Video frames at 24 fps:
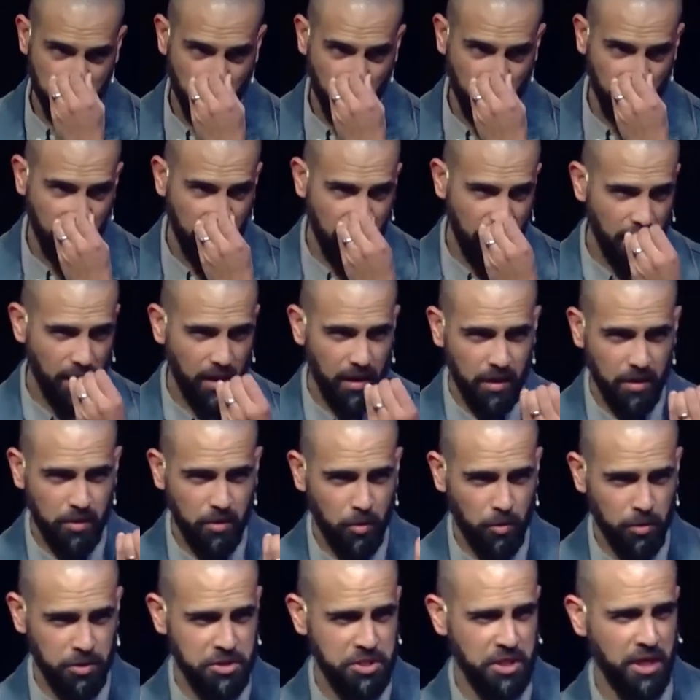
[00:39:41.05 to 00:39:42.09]

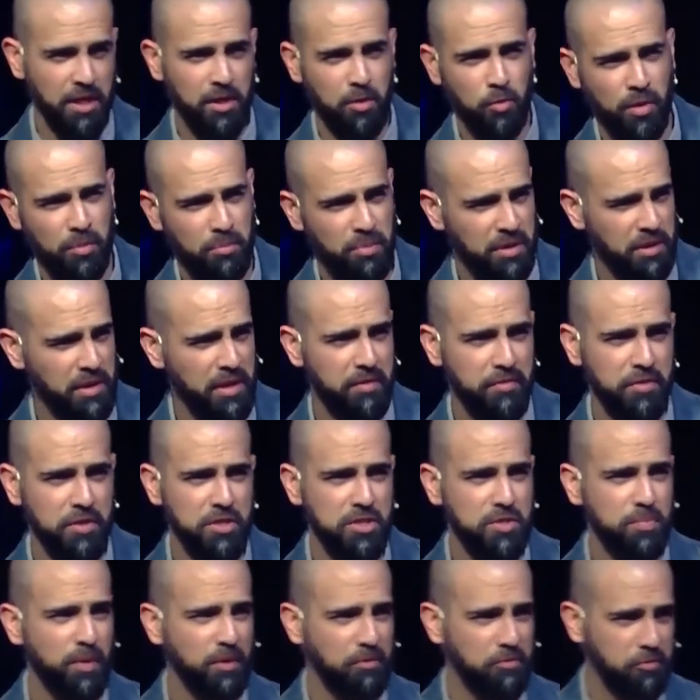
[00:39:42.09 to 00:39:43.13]
are genuine believers,
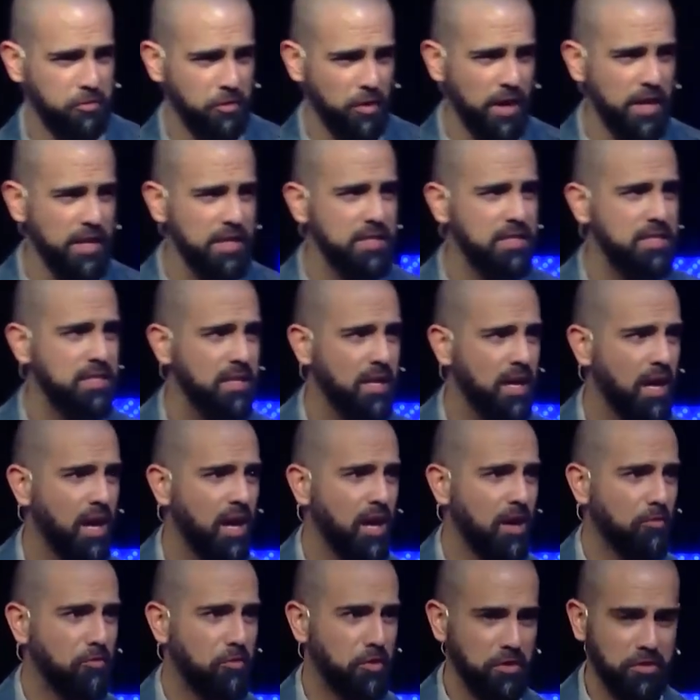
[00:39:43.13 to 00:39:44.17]
but friends,
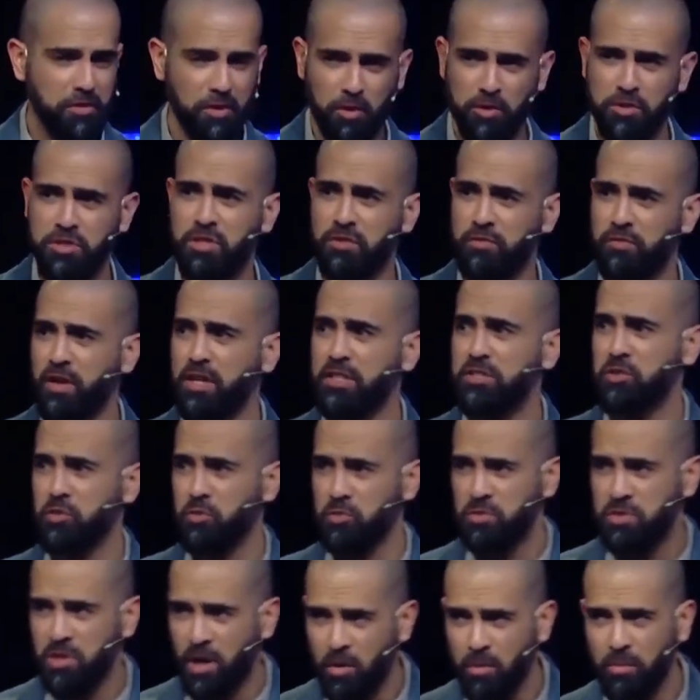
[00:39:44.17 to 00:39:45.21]
for those of us who
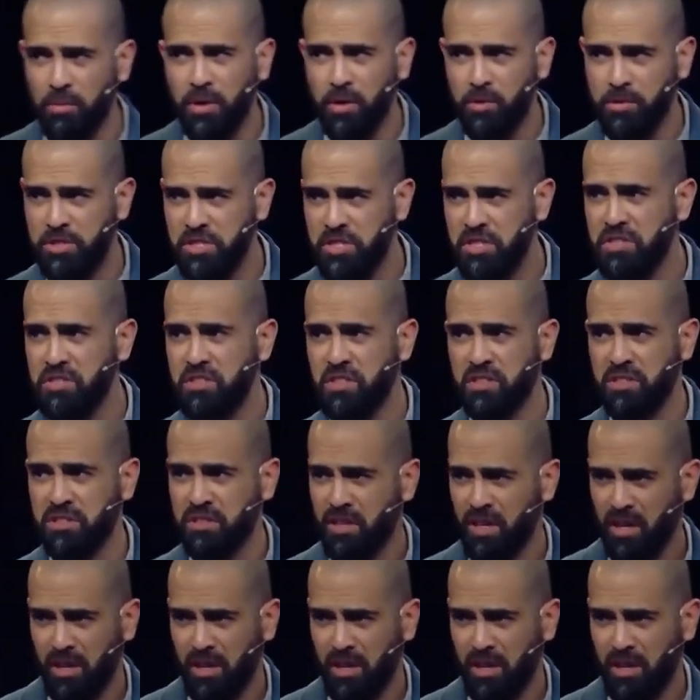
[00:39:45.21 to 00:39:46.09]
don't know Jesus,